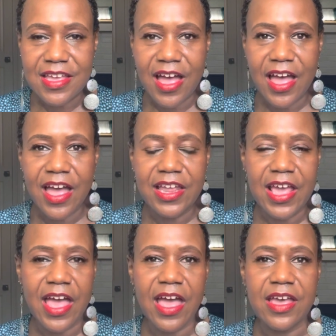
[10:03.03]
guide
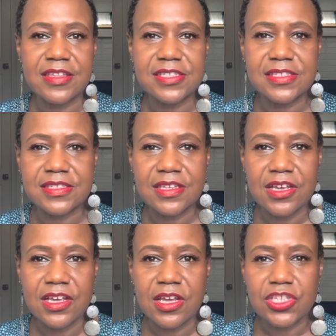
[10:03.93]
has
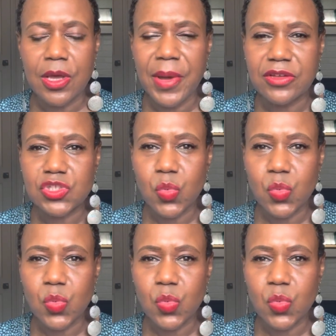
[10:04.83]
about